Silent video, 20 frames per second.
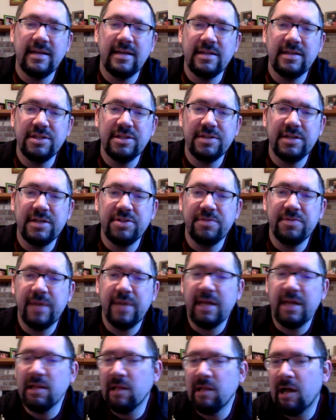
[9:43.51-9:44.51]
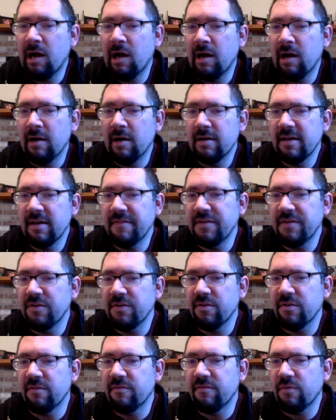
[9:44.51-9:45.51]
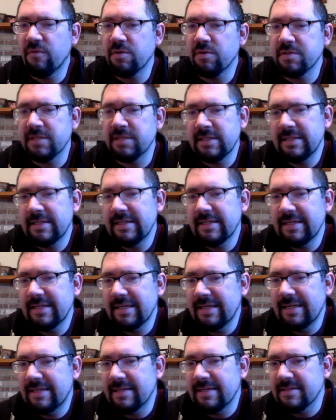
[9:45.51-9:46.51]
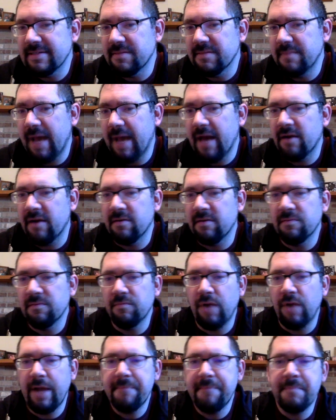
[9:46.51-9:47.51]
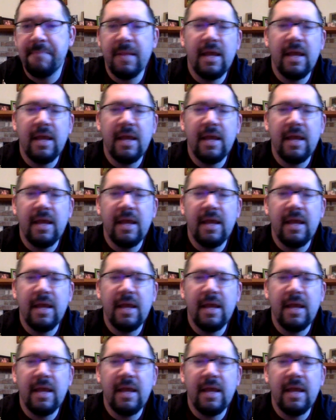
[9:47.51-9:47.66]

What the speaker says: just because you make a law, if you don't enforce it, it doesn't matter, right?